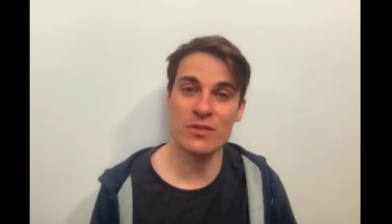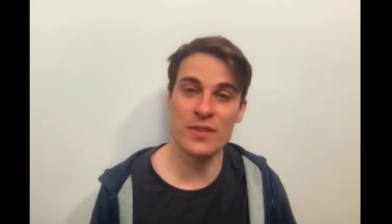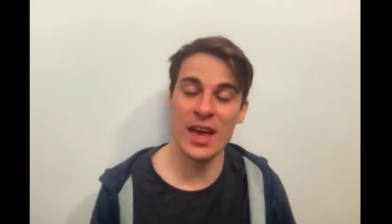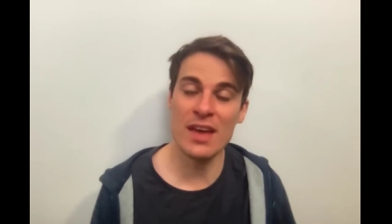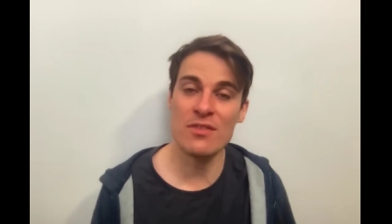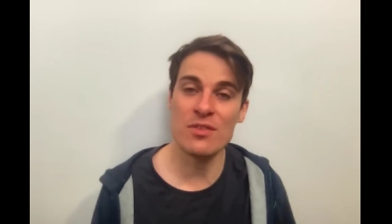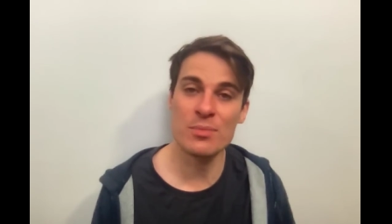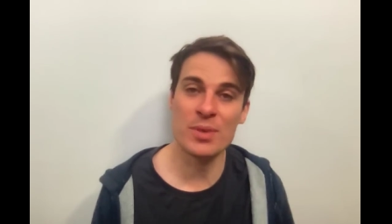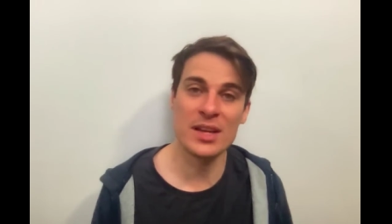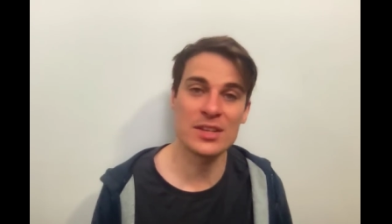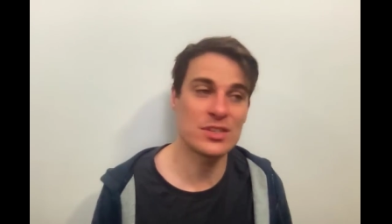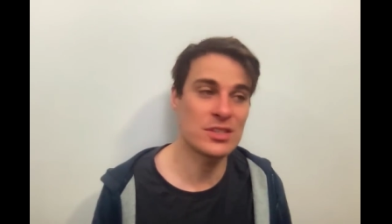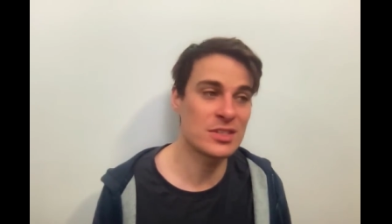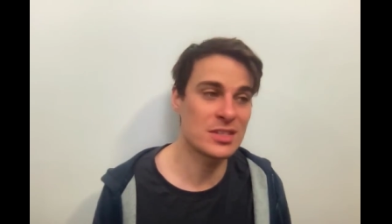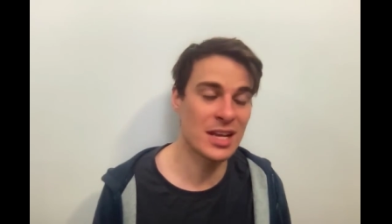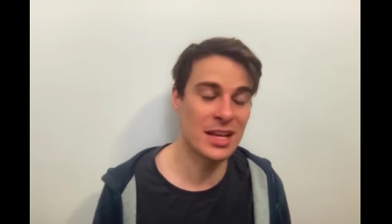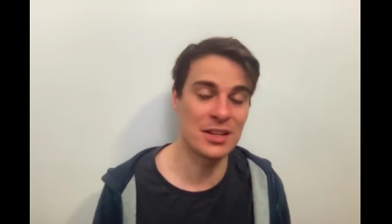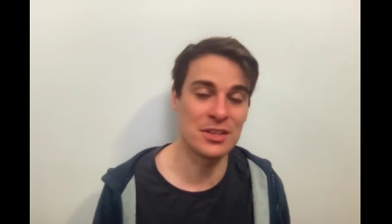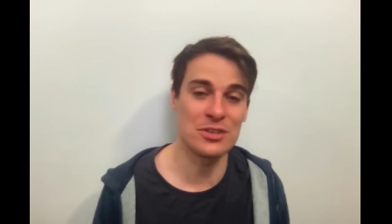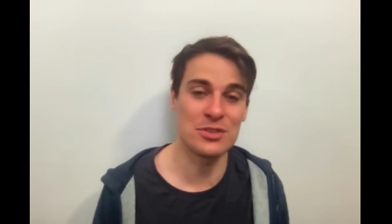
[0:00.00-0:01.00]
favor by just
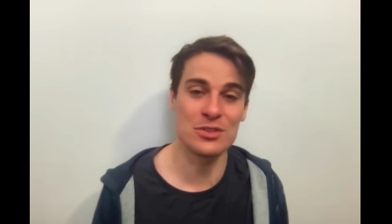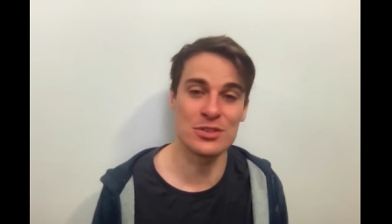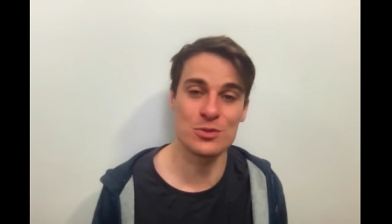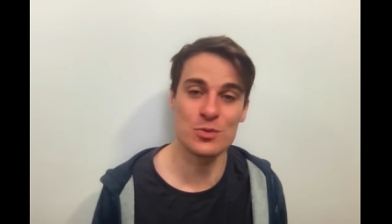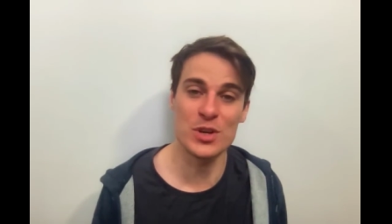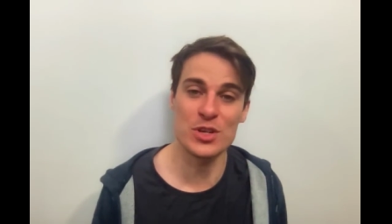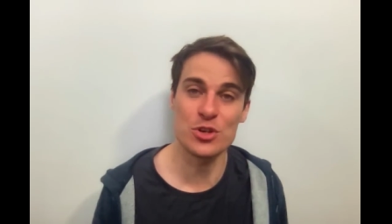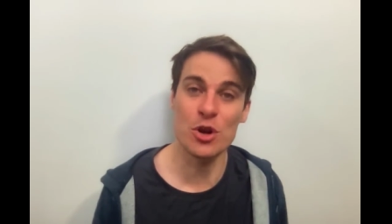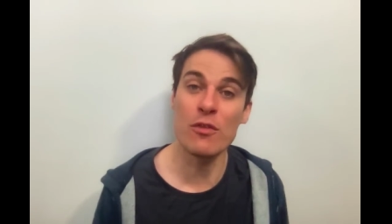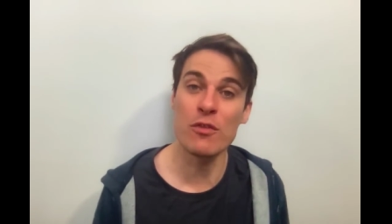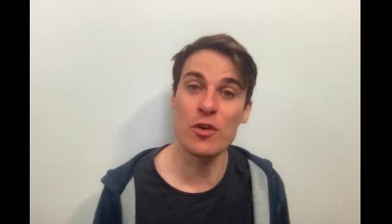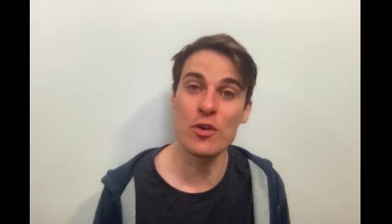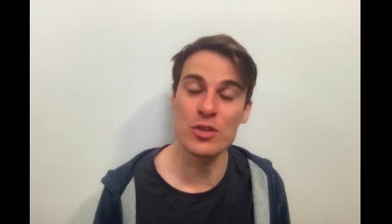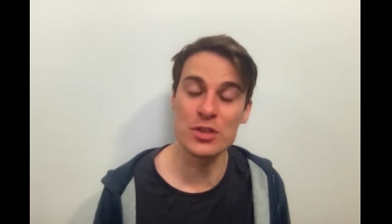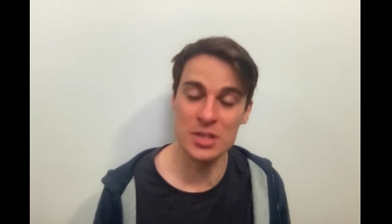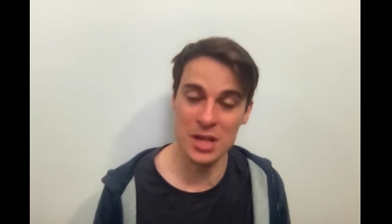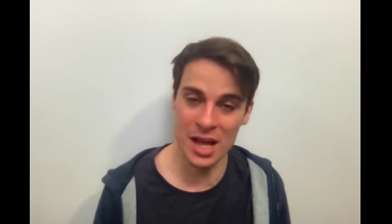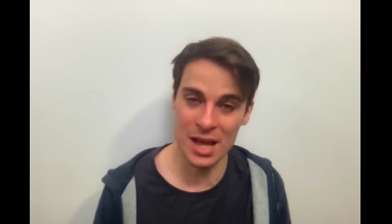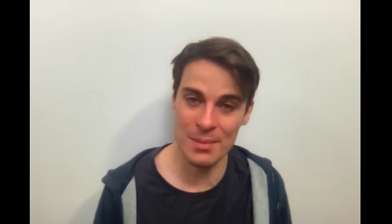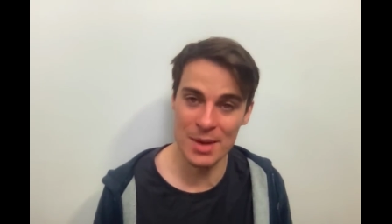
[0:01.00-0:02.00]
telling you to switch off all the
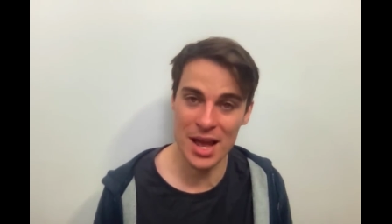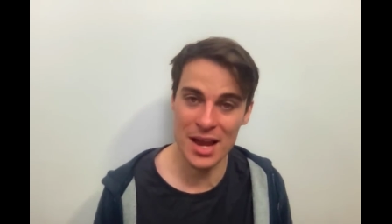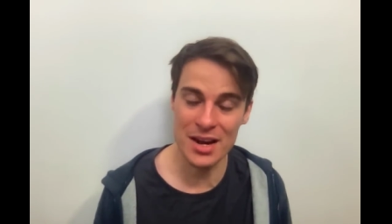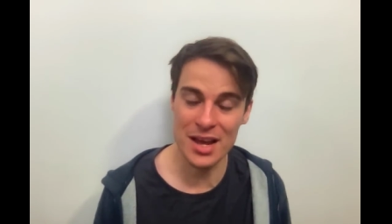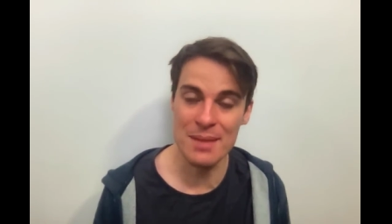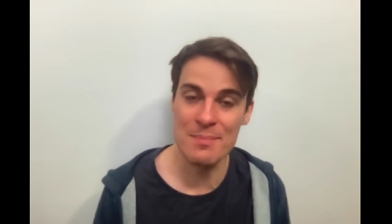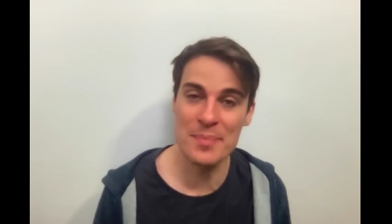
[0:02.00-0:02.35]
time, aren't I?